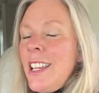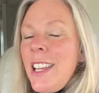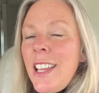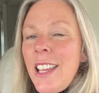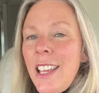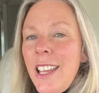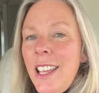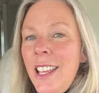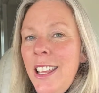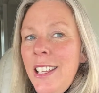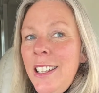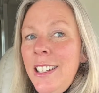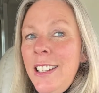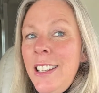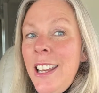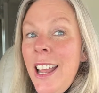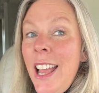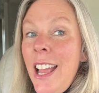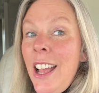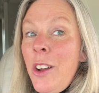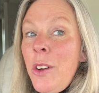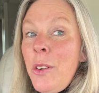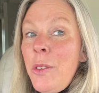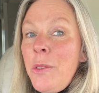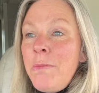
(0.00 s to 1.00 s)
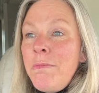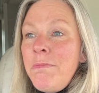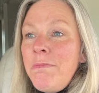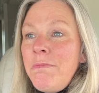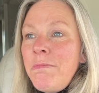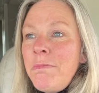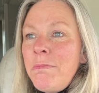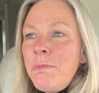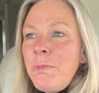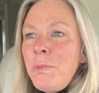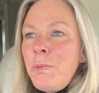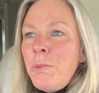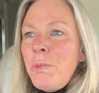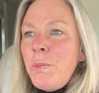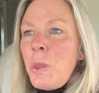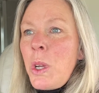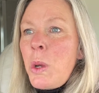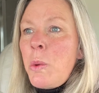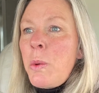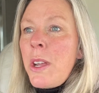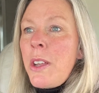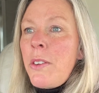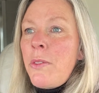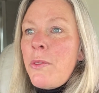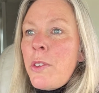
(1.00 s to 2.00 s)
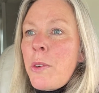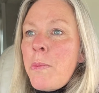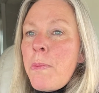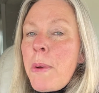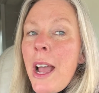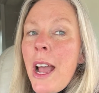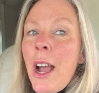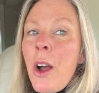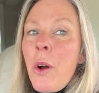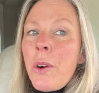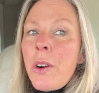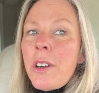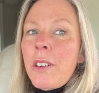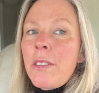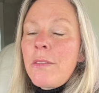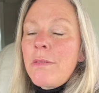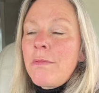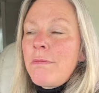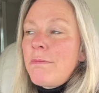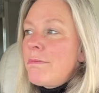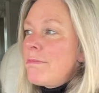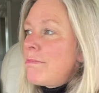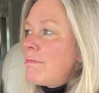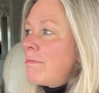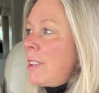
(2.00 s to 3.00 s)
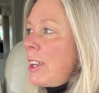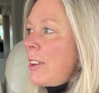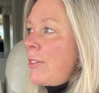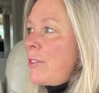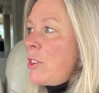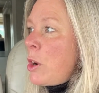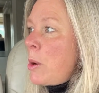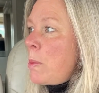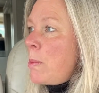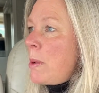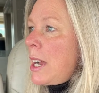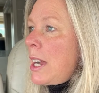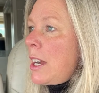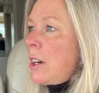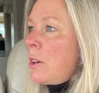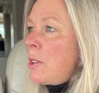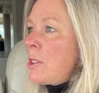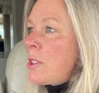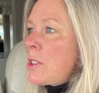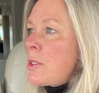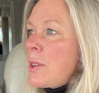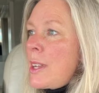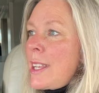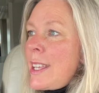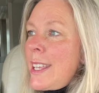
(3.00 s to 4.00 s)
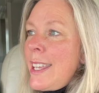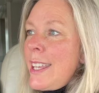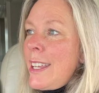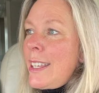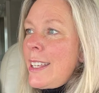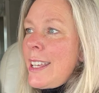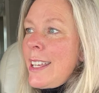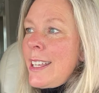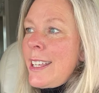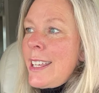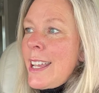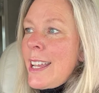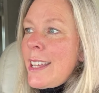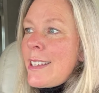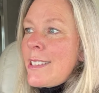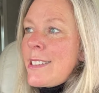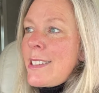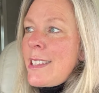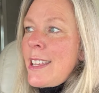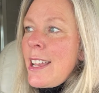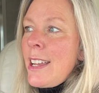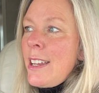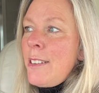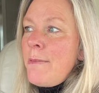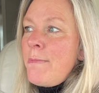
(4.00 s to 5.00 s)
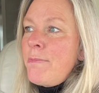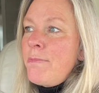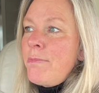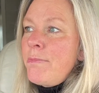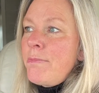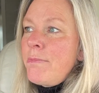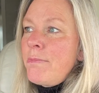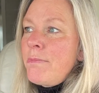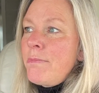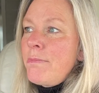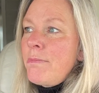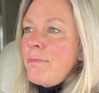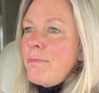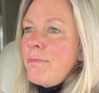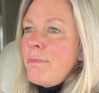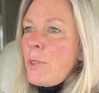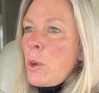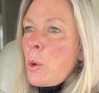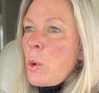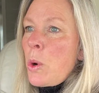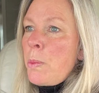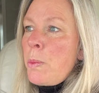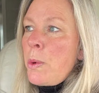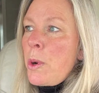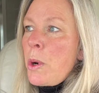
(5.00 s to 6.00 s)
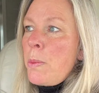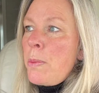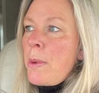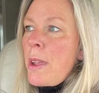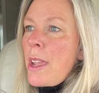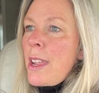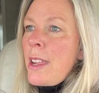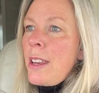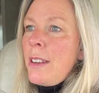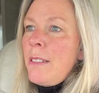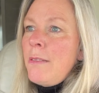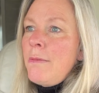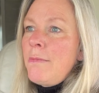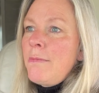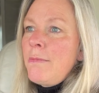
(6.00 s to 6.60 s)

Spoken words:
And now we wait for power. We have no power, so I can't get gas yet, or propane.